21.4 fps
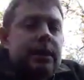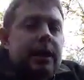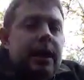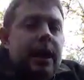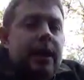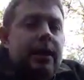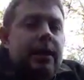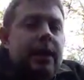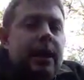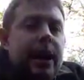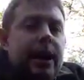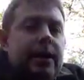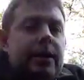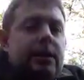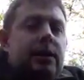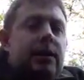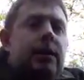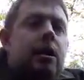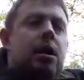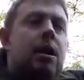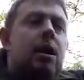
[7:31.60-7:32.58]
get the
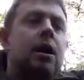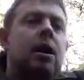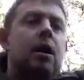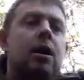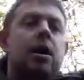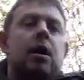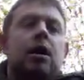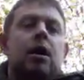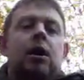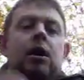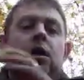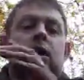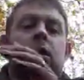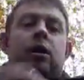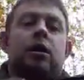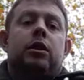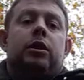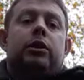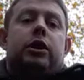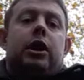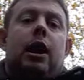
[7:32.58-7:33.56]
next
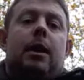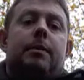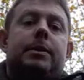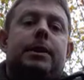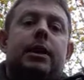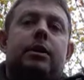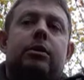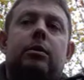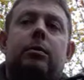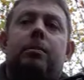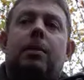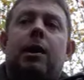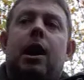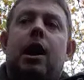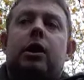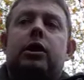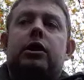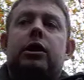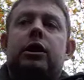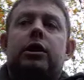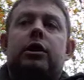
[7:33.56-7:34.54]
tarp setup
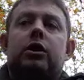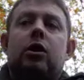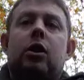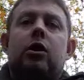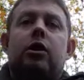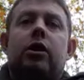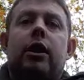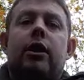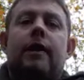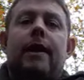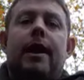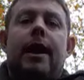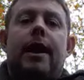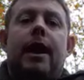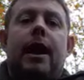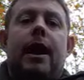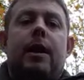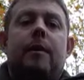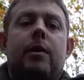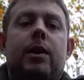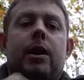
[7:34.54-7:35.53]
partially done, and then
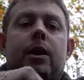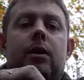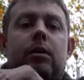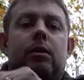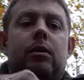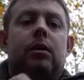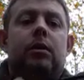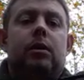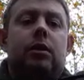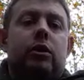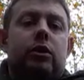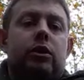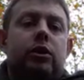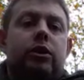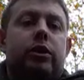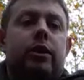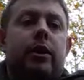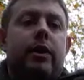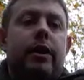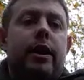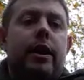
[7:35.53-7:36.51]
I will
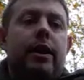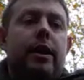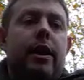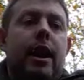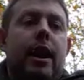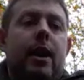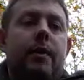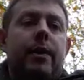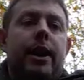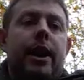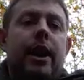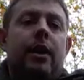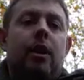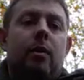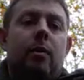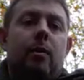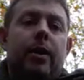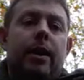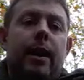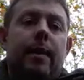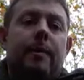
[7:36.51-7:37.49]
show you how we're getting
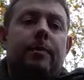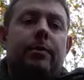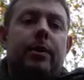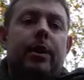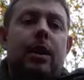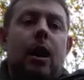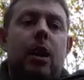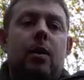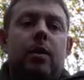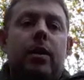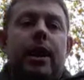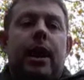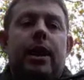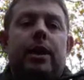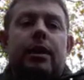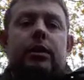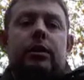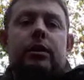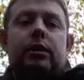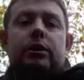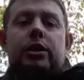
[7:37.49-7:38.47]
on with it.
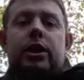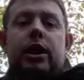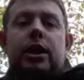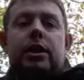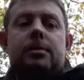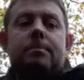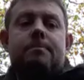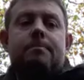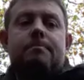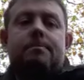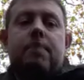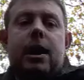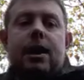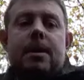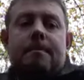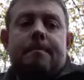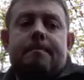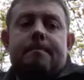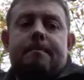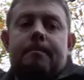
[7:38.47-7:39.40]
Okay, cheers, bye.